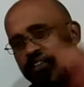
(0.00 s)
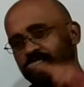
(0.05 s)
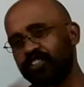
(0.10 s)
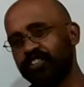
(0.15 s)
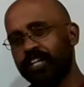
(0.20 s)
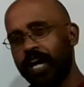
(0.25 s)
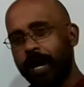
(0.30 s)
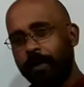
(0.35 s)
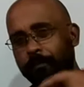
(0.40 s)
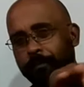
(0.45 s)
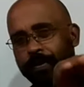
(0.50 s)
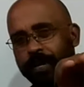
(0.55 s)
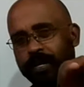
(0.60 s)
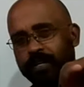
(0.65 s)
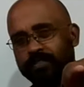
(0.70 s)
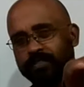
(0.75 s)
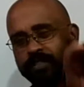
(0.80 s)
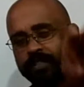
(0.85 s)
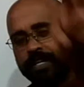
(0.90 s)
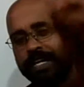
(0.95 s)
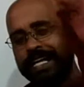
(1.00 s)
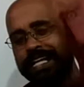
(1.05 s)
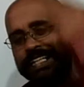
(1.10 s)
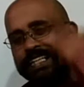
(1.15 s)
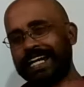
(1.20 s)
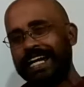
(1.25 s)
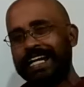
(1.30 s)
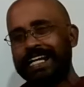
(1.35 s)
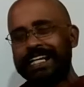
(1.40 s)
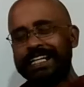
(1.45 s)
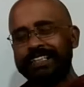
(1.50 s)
the sharpest, the